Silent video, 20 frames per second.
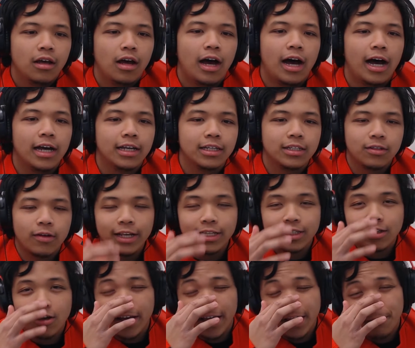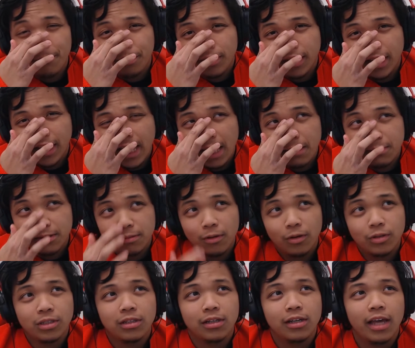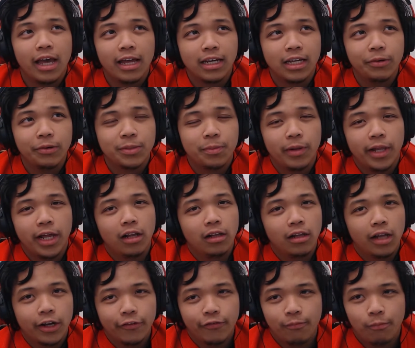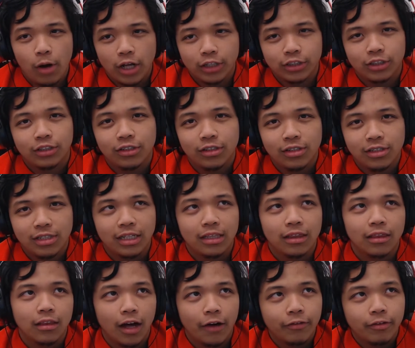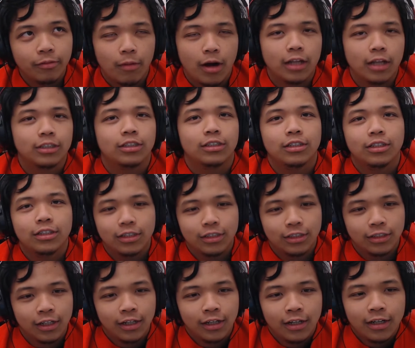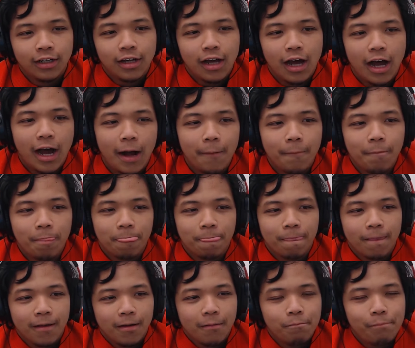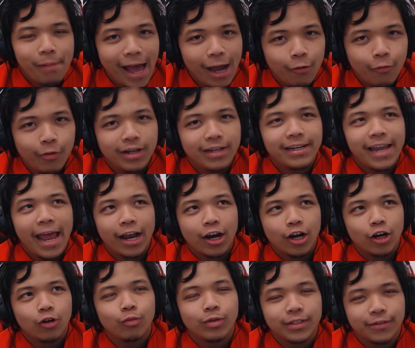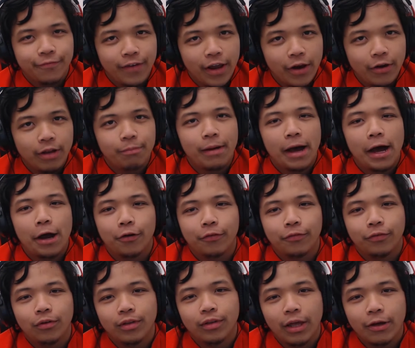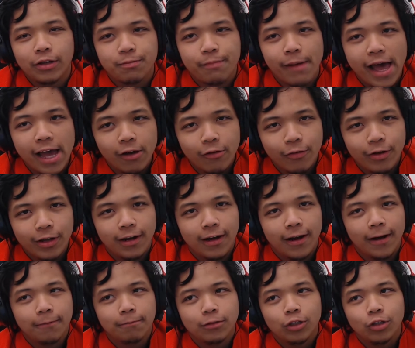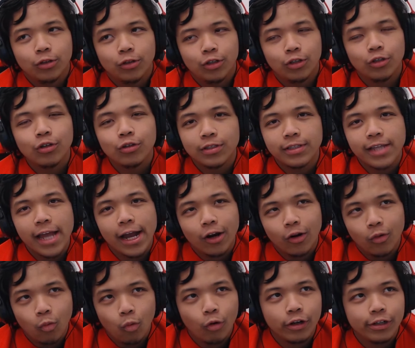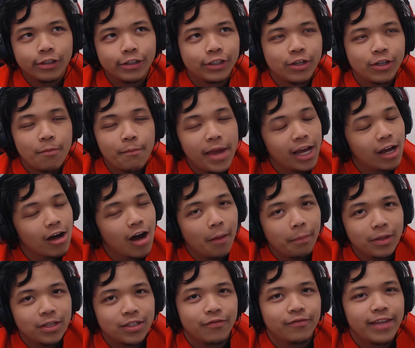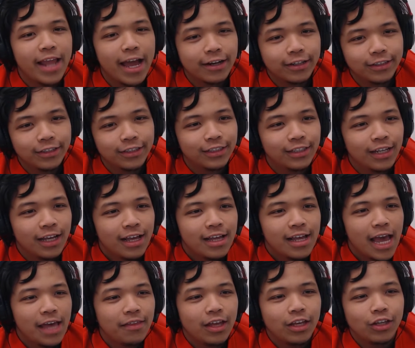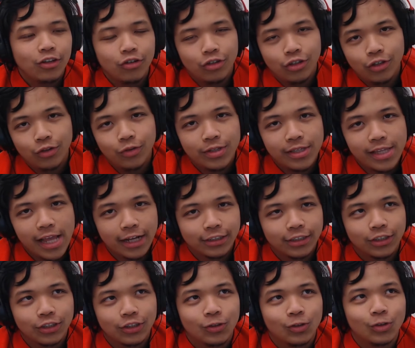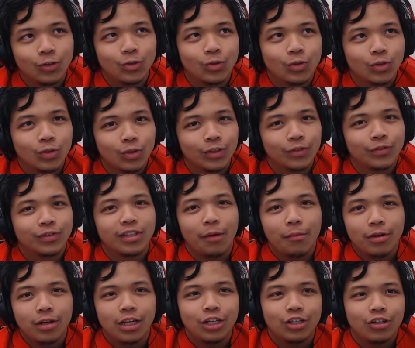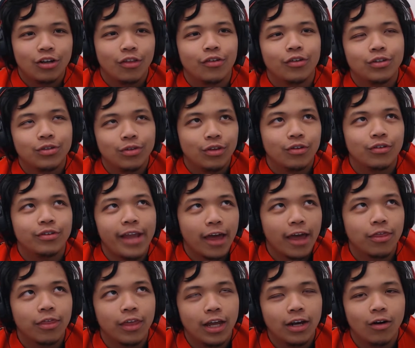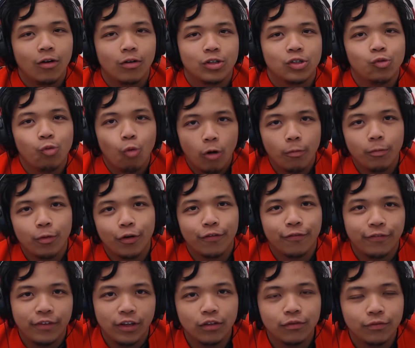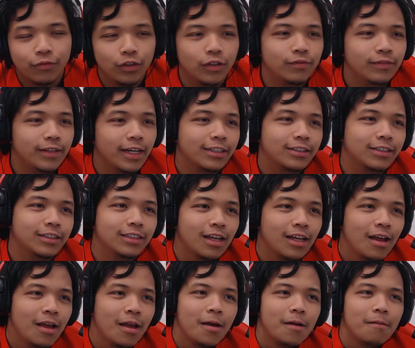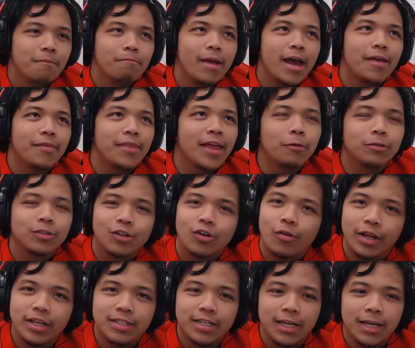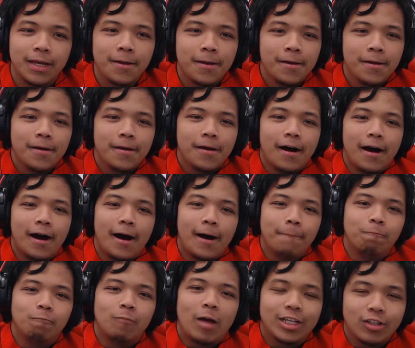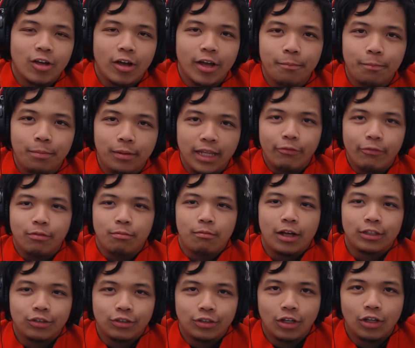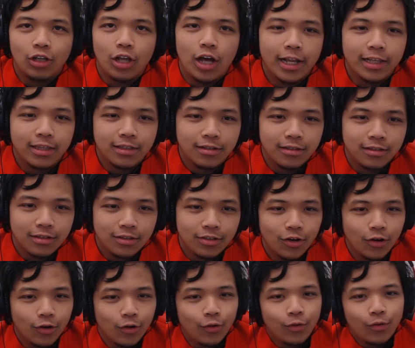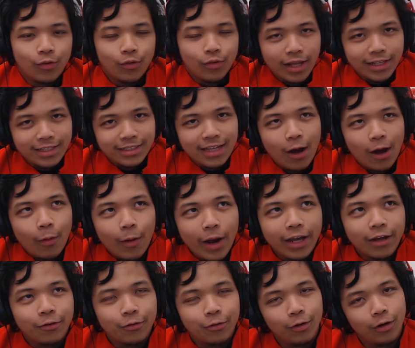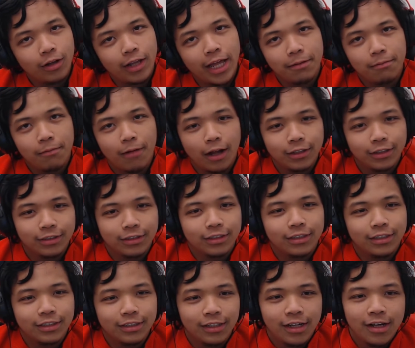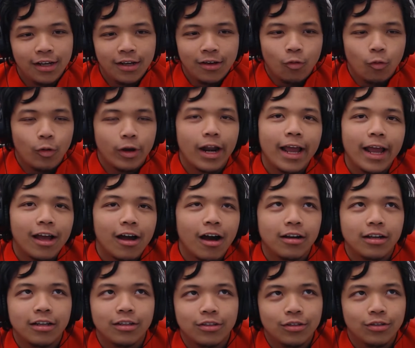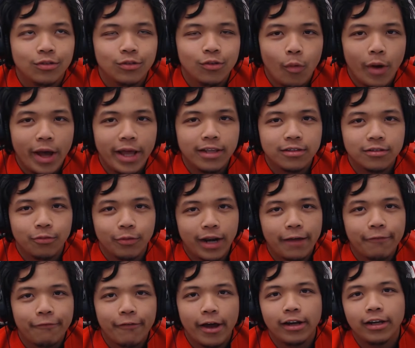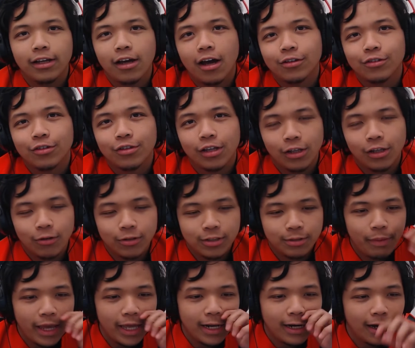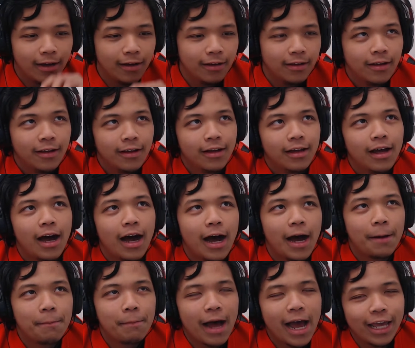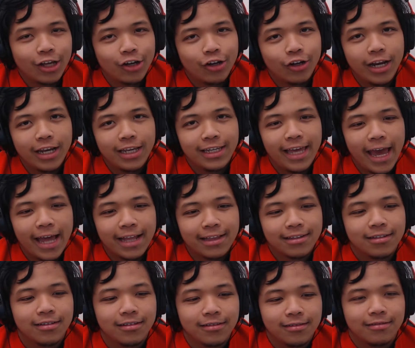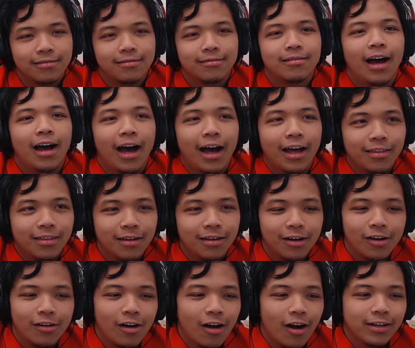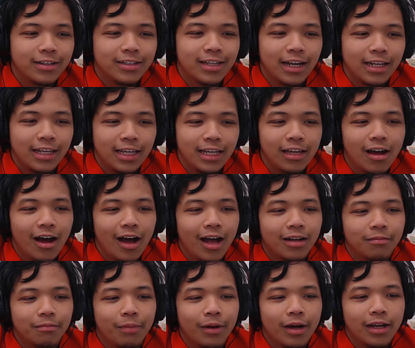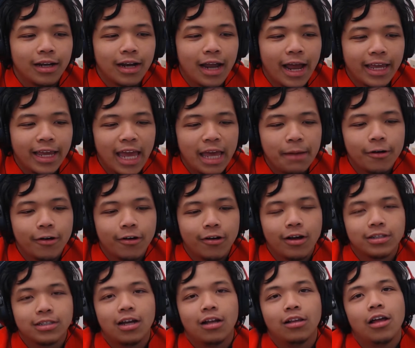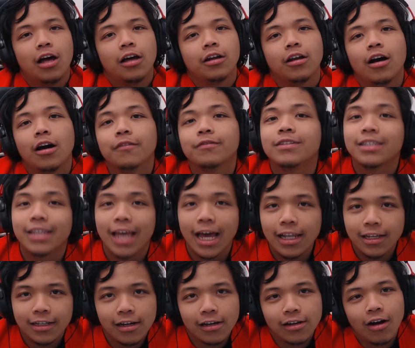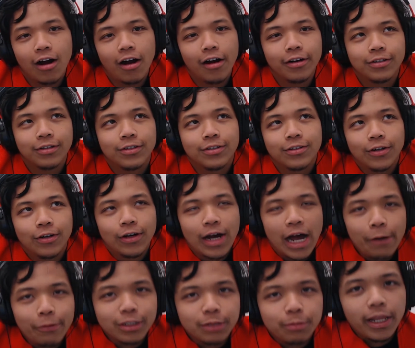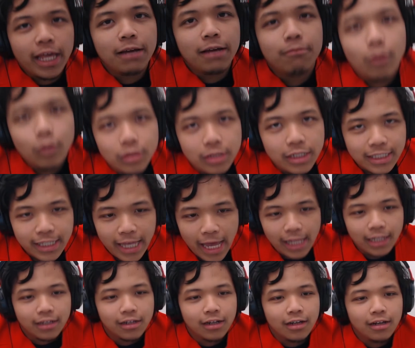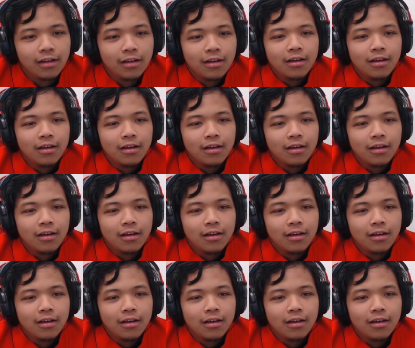Uh, so I saw him play games mostly, and he was playing a lot of monsters. He loved monsters. Um, back when Nekker was very powerful, that was back when um, you, you used Nekker warriors to make copies of Nekkers, and then you'd use Nekkers to sort of summon each other to either deck thin or swarm your field full of Nekkers. Man, that was crazy. Um, I saw him play with monsters a lot, so that's how I grew to like monsters. When I got into Gwent, when I finally got into the closed beta, um, I couldn't get uh, the cards that he got, but I came across a lot of Skellige cards. So I was playing mostly Skellige.